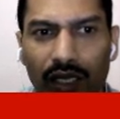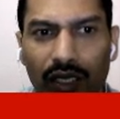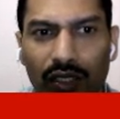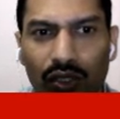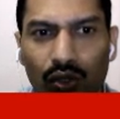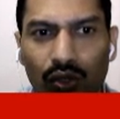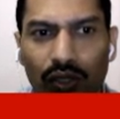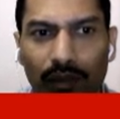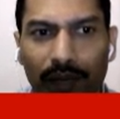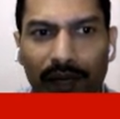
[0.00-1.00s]
So the
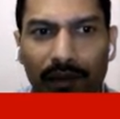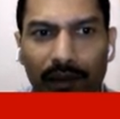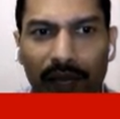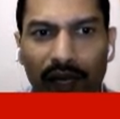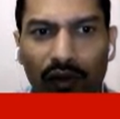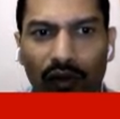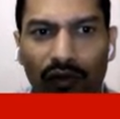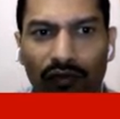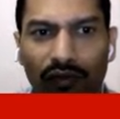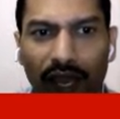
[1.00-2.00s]
minimum value
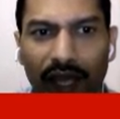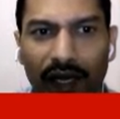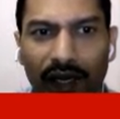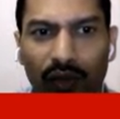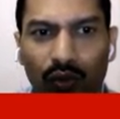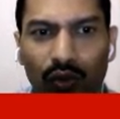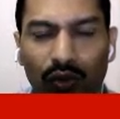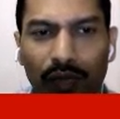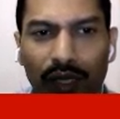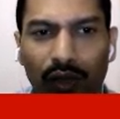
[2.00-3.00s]
of n could
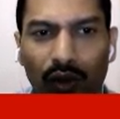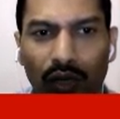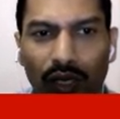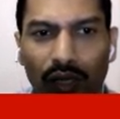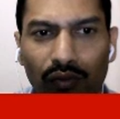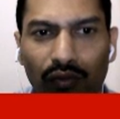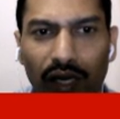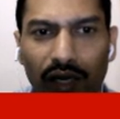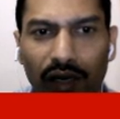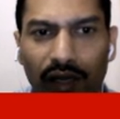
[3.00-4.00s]
be only
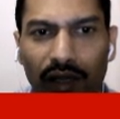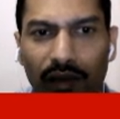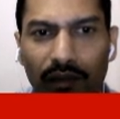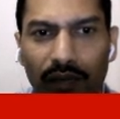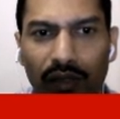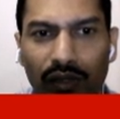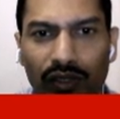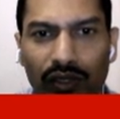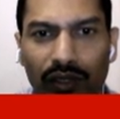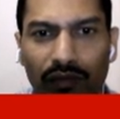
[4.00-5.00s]
1,
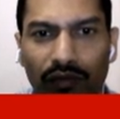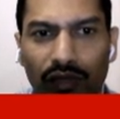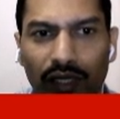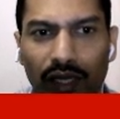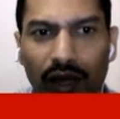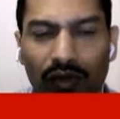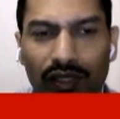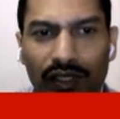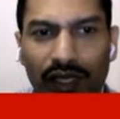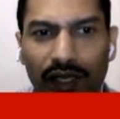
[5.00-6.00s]
because for the ground
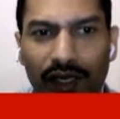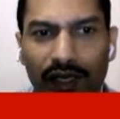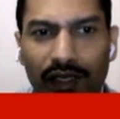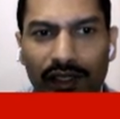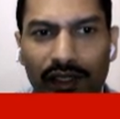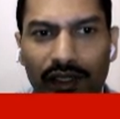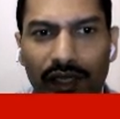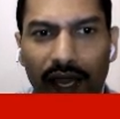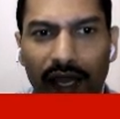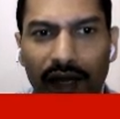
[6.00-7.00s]
state energy the
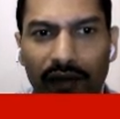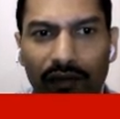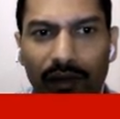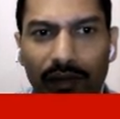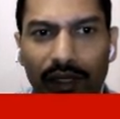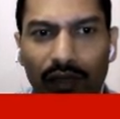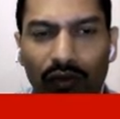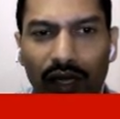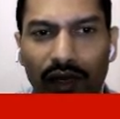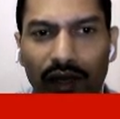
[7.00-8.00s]
n will be the
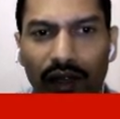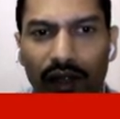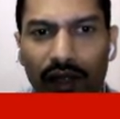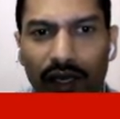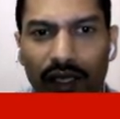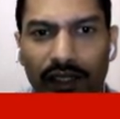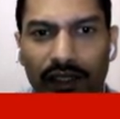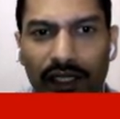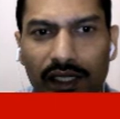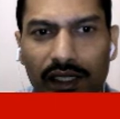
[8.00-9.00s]
1.
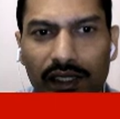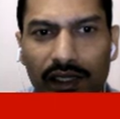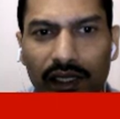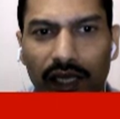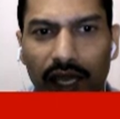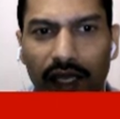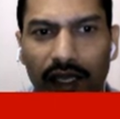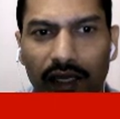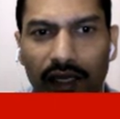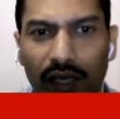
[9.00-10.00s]
Since
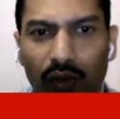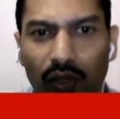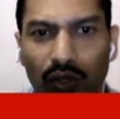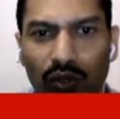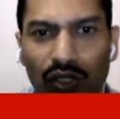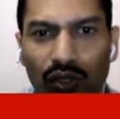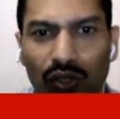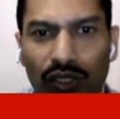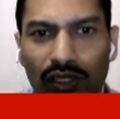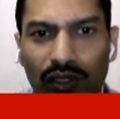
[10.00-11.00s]
n equal to 0
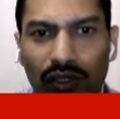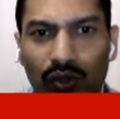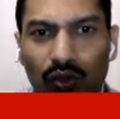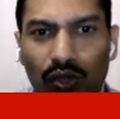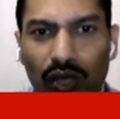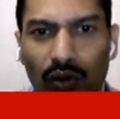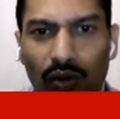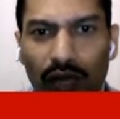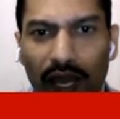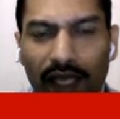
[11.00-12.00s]
is ruled out,
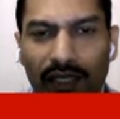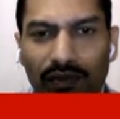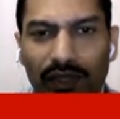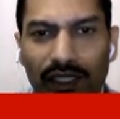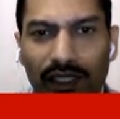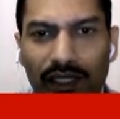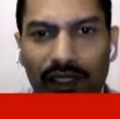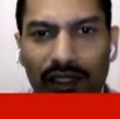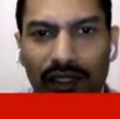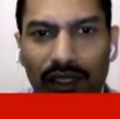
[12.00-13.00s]
as we
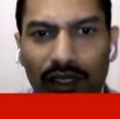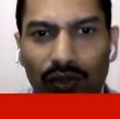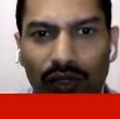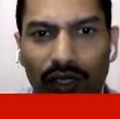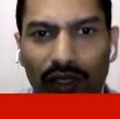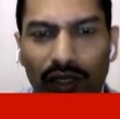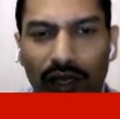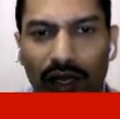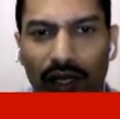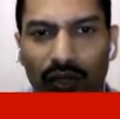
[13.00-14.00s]
discussed during
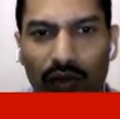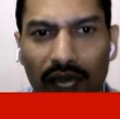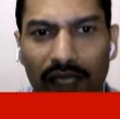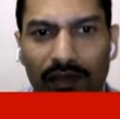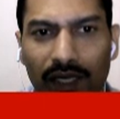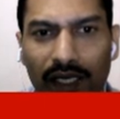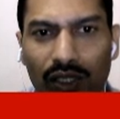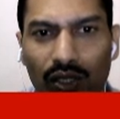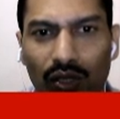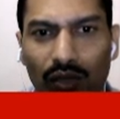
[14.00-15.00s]
to
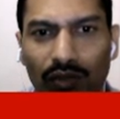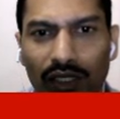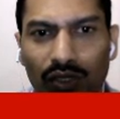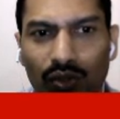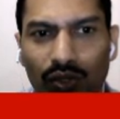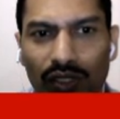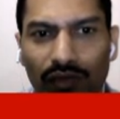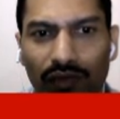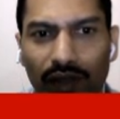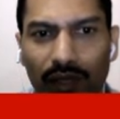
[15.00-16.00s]
explanation of the Schrodinger
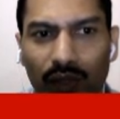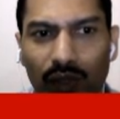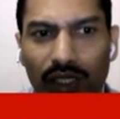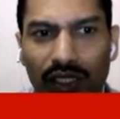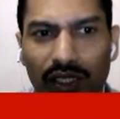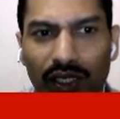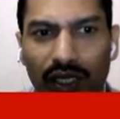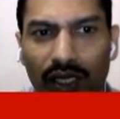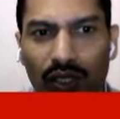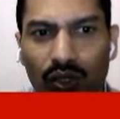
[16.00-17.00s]
wave equation,
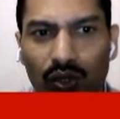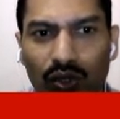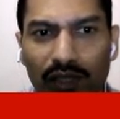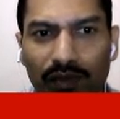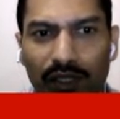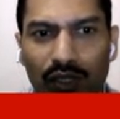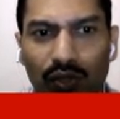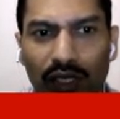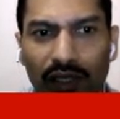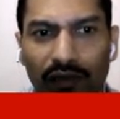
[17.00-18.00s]
so
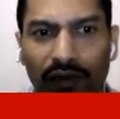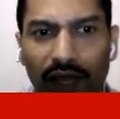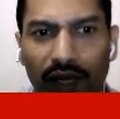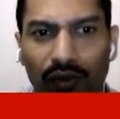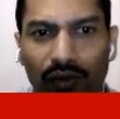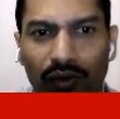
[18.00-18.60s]
substituting the value,